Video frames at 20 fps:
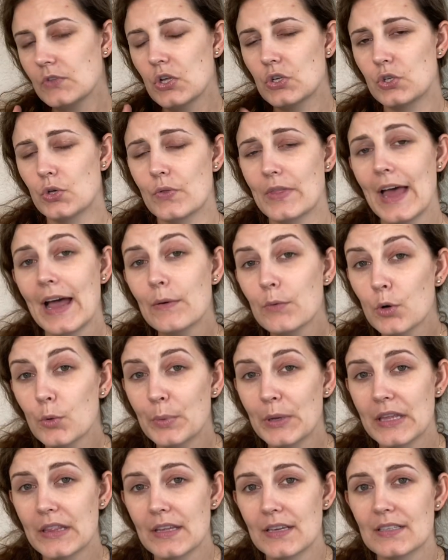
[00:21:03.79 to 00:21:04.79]
So that will
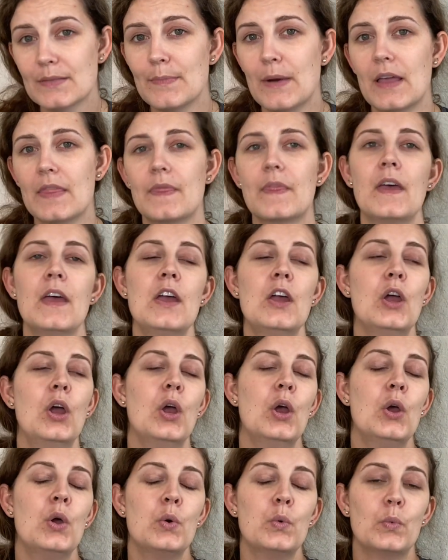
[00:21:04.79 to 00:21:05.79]
be this month.
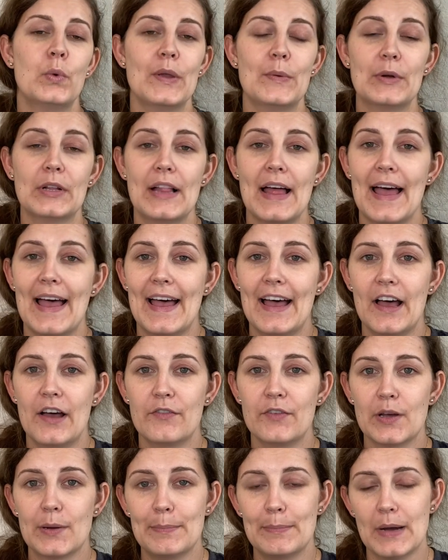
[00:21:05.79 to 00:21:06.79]
We will
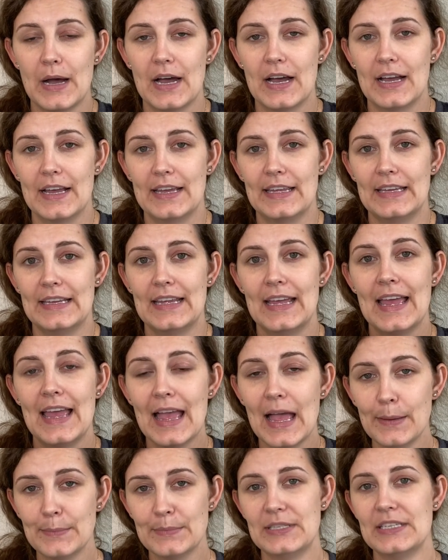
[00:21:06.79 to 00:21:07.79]
have my
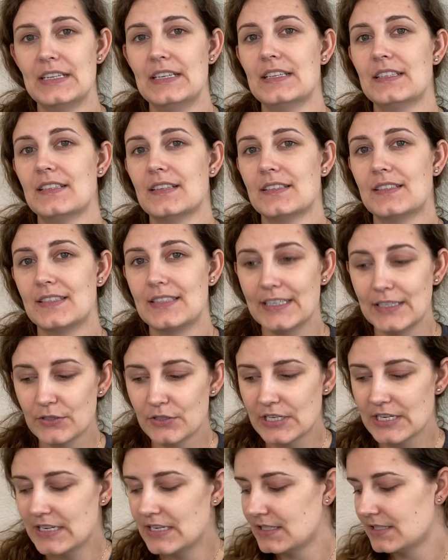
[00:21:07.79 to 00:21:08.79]
empties
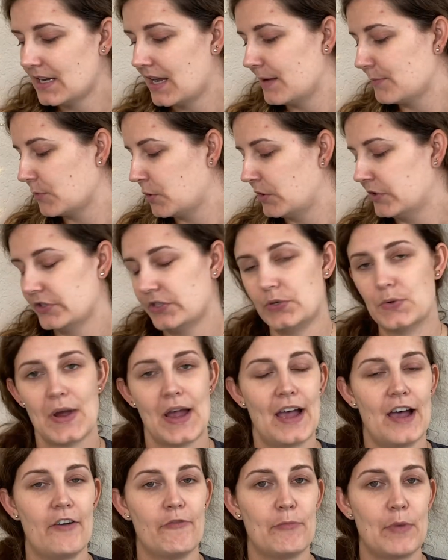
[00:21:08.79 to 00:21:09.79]
series. I'm going to
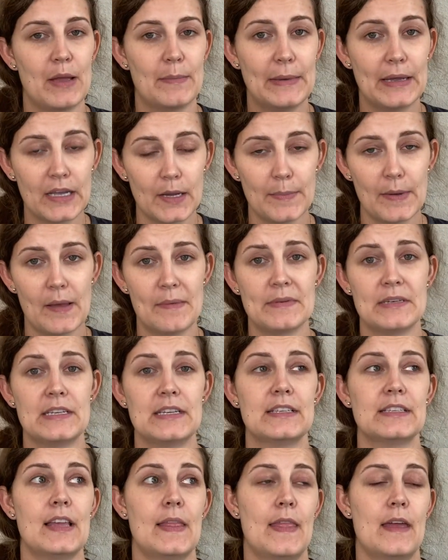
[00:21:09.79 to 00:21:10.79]
have my makeup
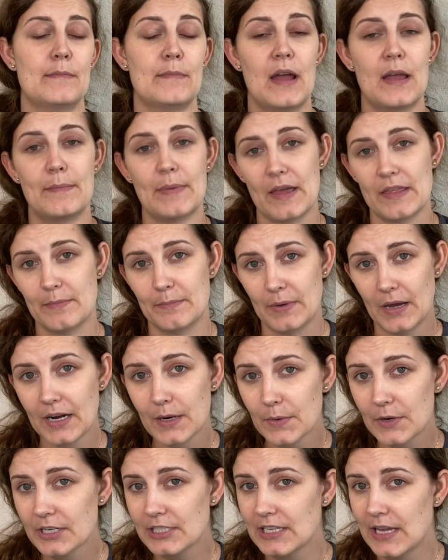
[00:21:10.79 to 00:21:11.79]
empties and then my Bath and Body
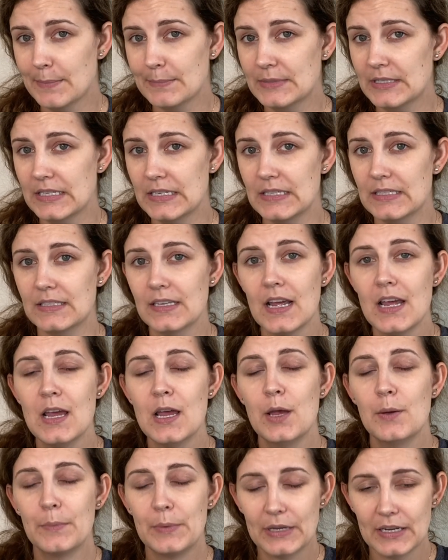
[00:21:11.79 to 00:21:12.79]
Works empties
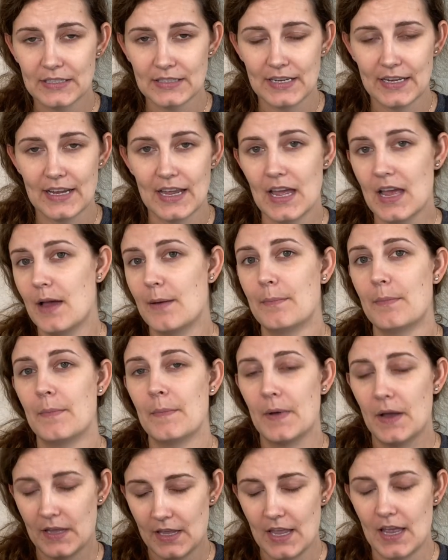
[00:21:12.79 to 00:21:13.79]
because I am,
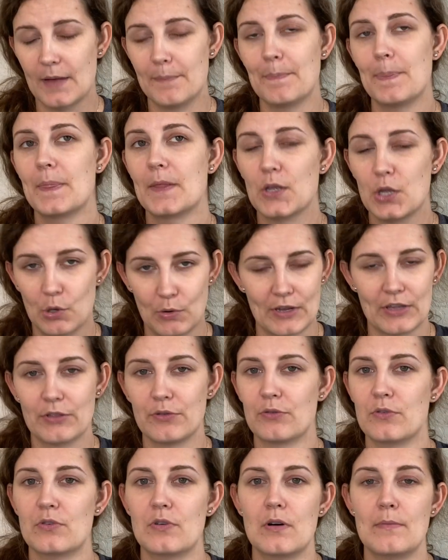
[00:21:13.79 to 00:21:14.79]
again, going
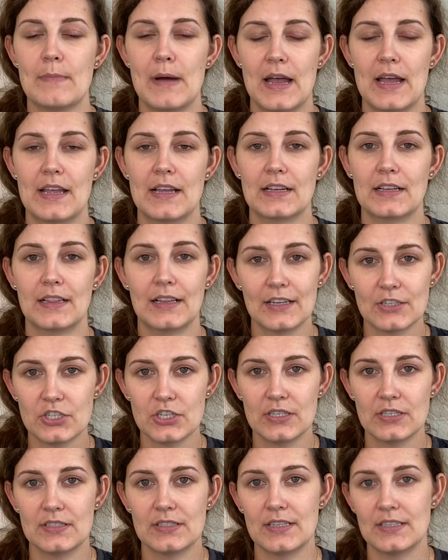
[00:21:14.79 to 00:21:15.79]
through my
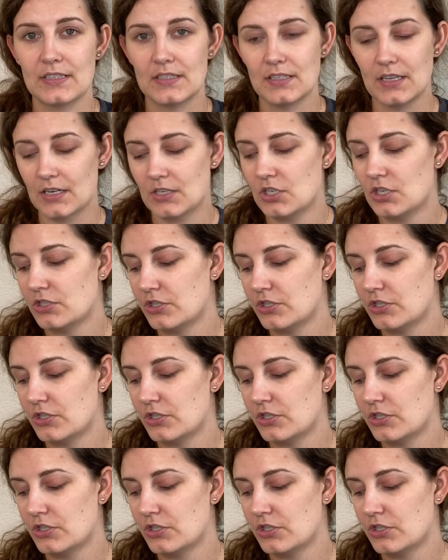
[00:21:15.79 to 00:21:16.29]
collections and such.